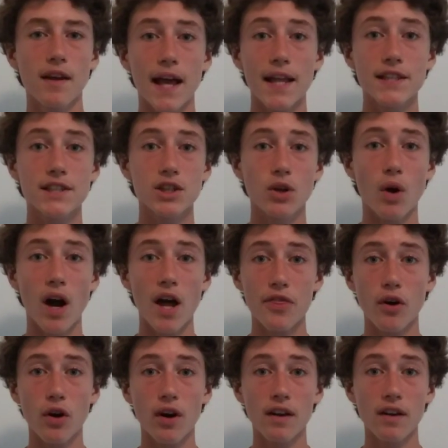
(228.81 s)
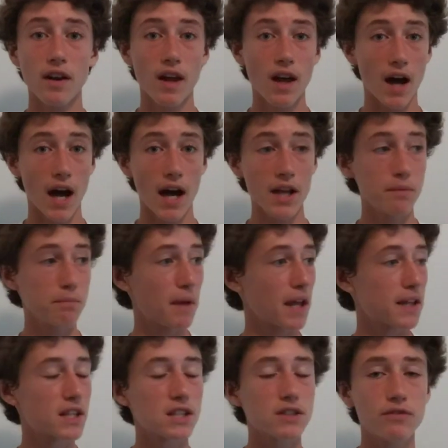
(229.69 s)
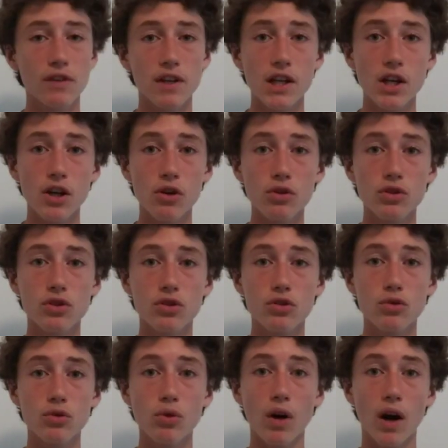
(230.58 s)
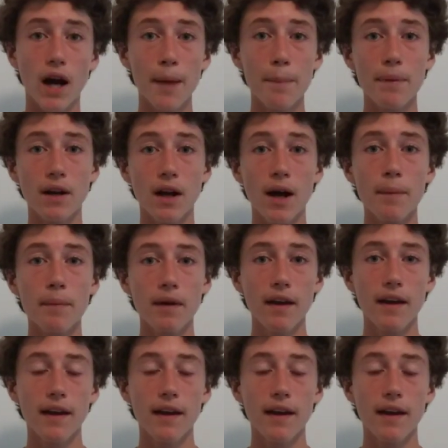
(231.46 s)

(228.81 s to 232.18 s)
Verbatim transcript: And so I thought I'd make this video to hype it up